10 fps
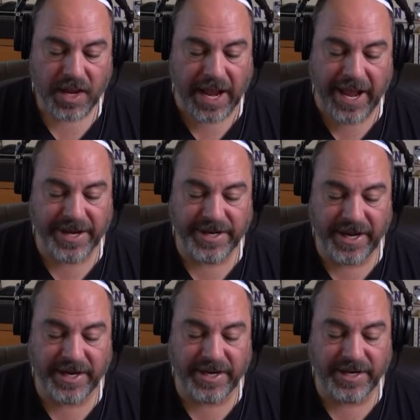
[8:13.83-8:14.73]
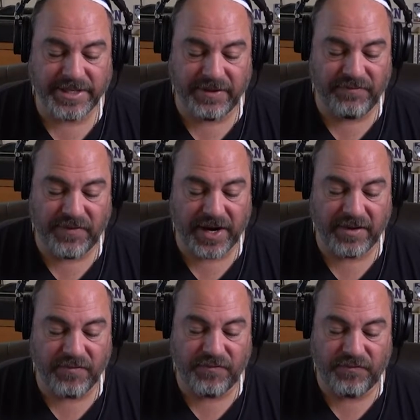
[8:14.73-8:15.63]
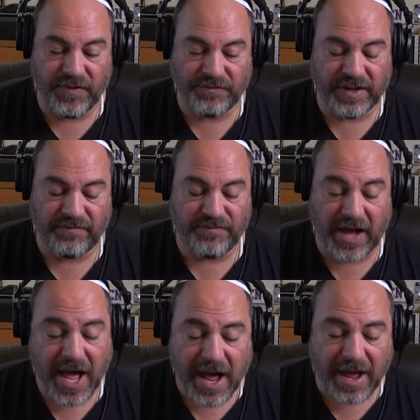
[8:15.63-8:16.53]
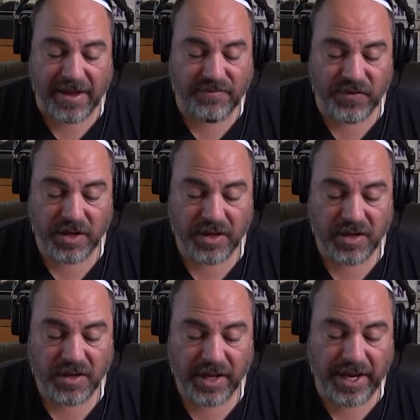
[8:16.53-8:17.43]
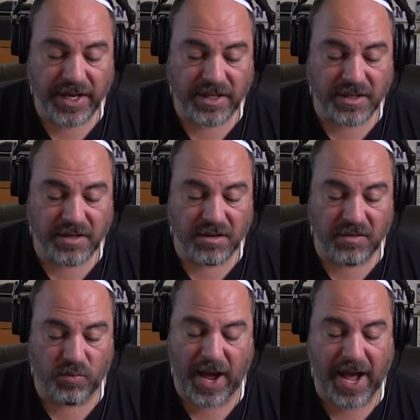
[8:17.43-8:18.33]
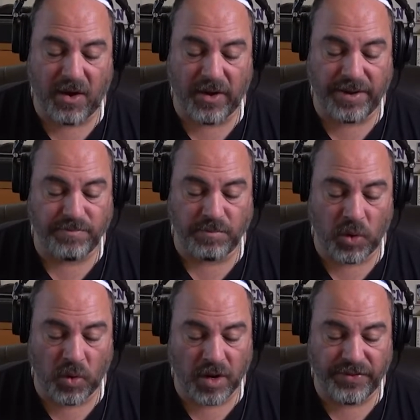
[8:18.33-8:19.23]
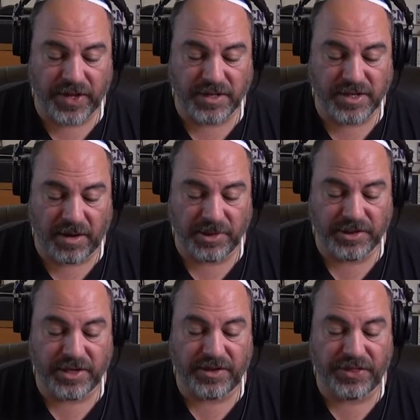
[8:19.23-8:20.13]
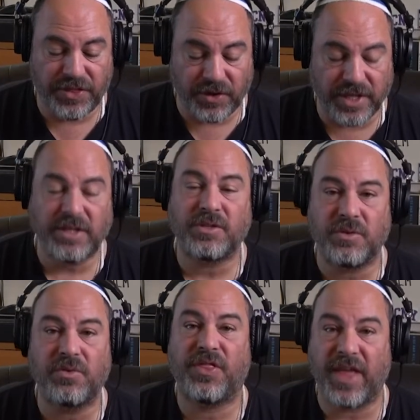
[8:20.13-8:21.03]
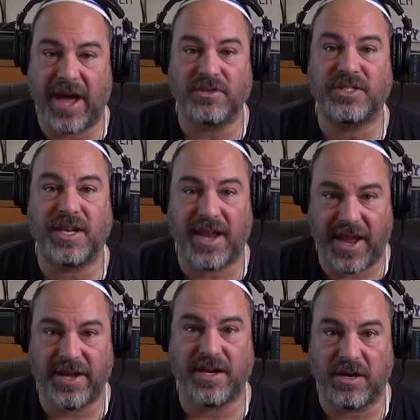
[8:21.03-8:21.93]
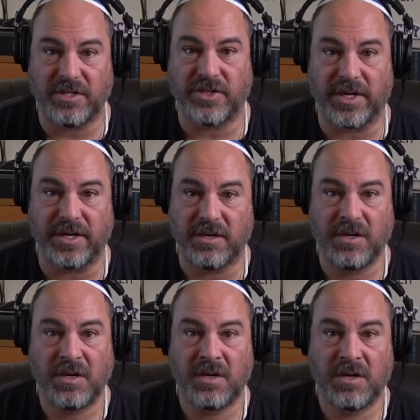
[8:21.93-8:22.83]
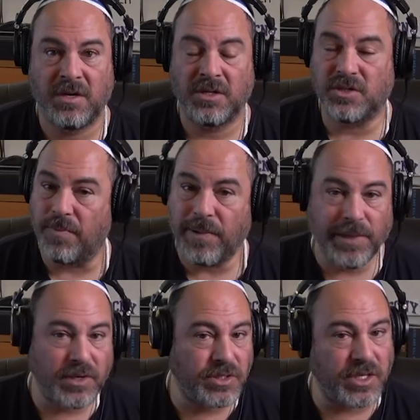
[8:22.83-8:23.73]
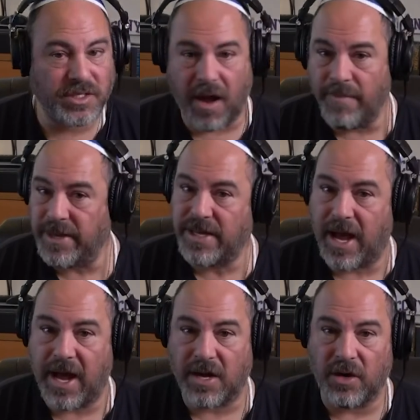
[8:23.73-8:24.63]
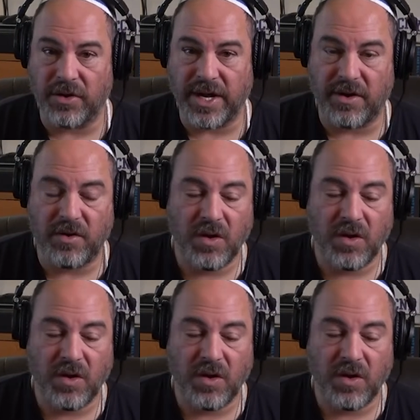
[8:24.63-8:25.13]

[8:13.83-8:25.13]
And in 1955, it more than doubled to 32,800. So people are just coming to Akko now.